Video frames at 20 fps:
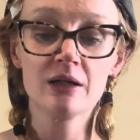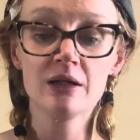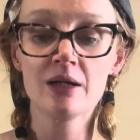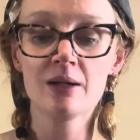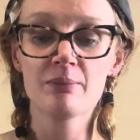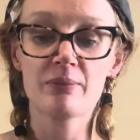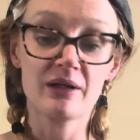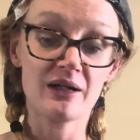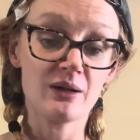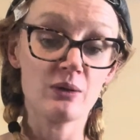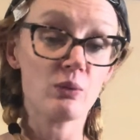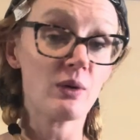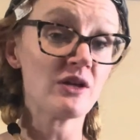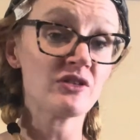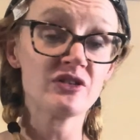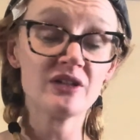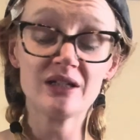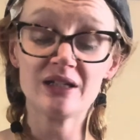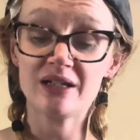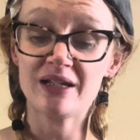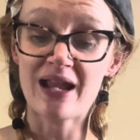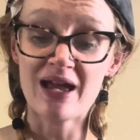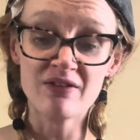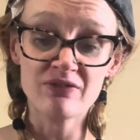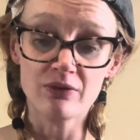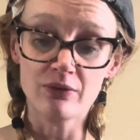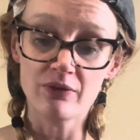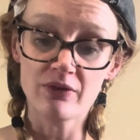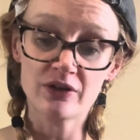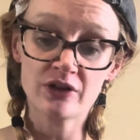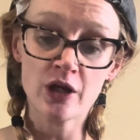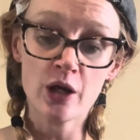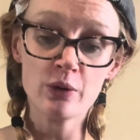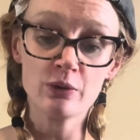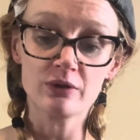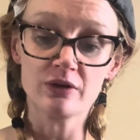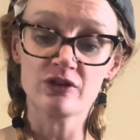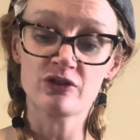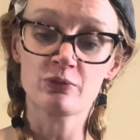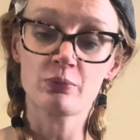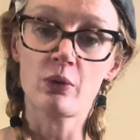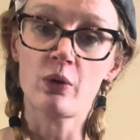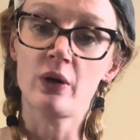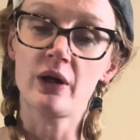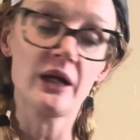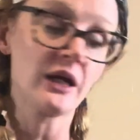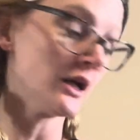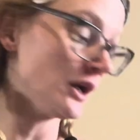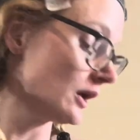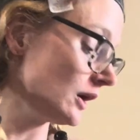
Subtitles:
but it wasn't Neville, the toadless boy,